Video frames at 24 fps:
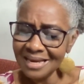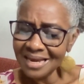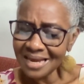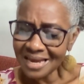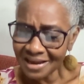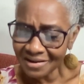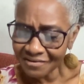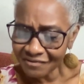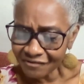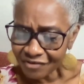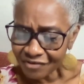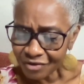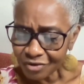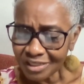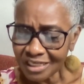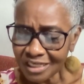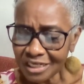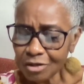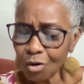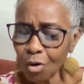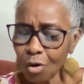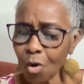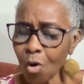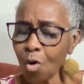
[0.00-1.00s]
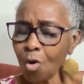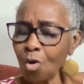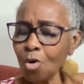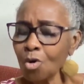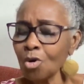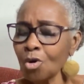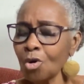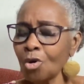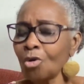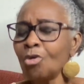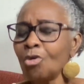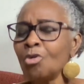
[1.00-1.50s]
if you the
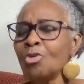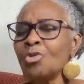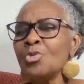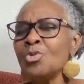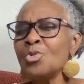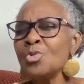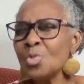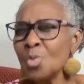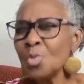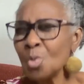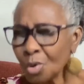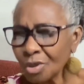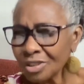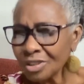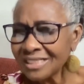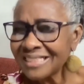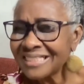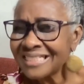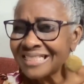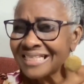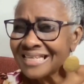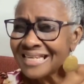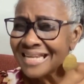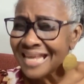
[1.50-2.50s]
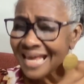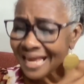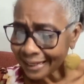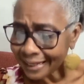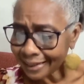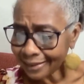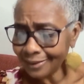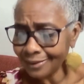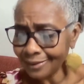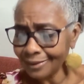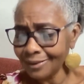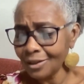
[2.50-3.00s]
ungle know
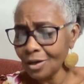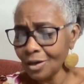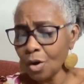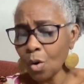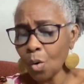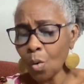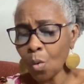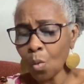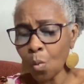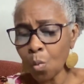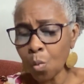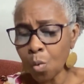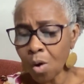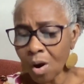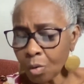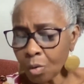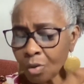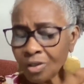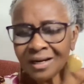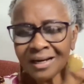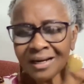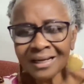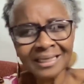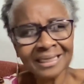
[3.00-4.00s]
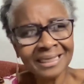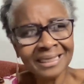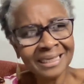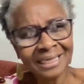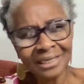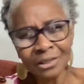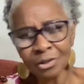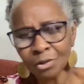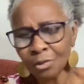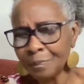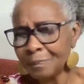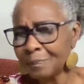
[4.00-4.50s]
today, what would I give
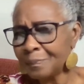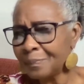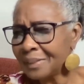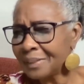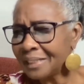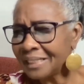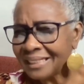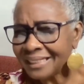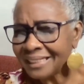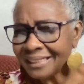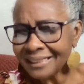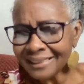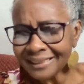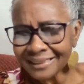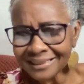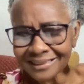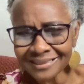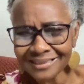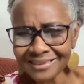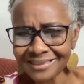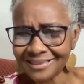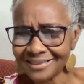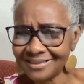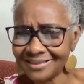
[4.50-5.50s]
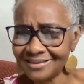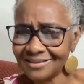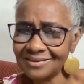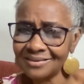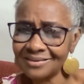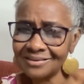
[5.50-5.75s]
you peace?